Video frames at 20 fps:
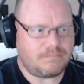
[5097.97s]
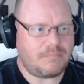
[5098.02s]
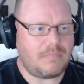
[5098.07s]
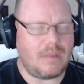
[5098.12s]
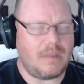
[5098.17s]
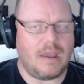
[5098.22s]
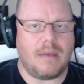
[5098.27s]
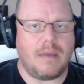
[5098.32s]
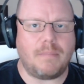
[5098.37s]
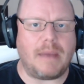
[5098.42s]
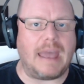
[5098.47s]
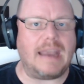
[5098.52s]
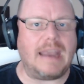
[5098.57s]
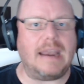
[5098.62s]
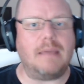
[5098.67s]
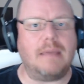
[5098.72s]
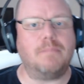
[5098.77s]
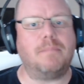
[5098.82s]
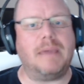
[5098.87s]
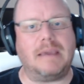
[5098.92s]
about
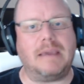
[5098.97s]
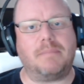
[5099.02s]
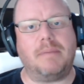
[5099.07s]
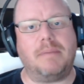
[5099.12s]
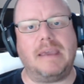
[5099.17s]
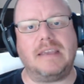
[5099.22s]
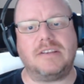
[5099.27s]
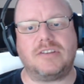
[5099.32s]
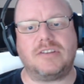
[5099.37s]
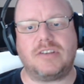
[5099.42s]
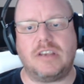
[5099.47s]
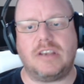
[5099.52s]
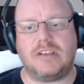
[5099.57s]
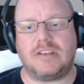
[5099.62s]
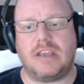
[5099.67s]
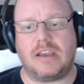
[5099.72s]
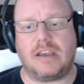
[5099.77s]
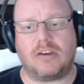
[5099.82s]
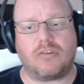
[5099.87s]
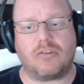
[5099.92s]
them big pits is
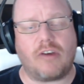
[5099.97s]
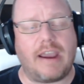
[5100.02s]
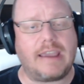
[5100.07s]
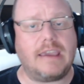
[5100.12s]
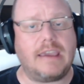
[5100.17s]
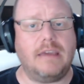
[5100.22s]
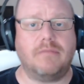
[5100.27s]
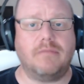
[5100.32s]
they're cracking